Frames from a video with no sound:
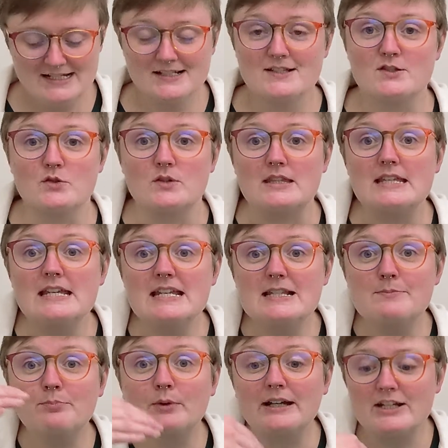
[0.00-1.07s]
So
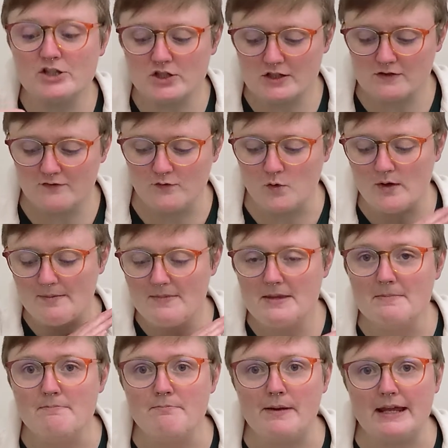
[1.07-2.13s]
these branches form
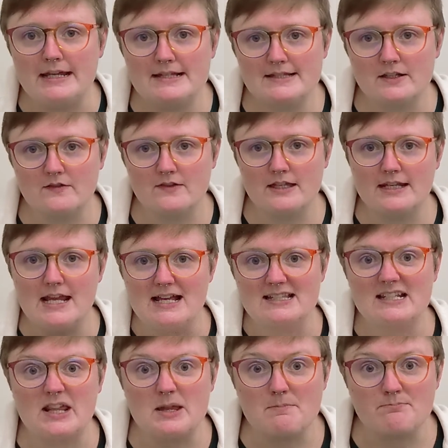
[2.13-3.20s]
the base of the
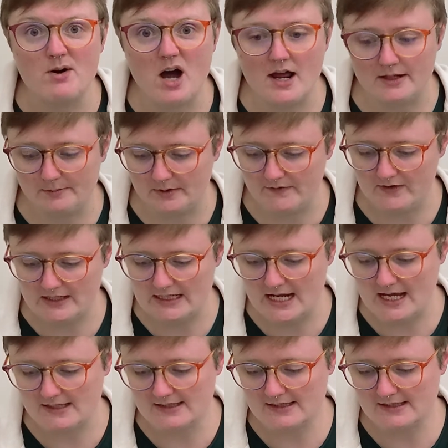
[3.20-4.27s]
nest, the bottom of the
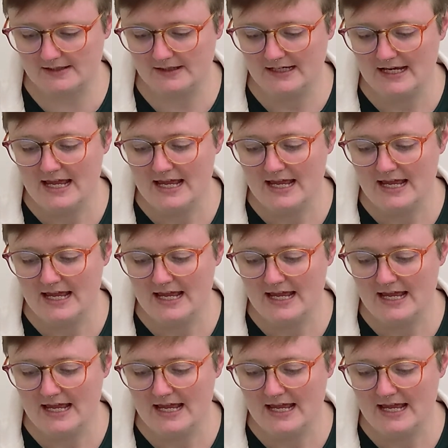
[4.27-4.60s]
nest.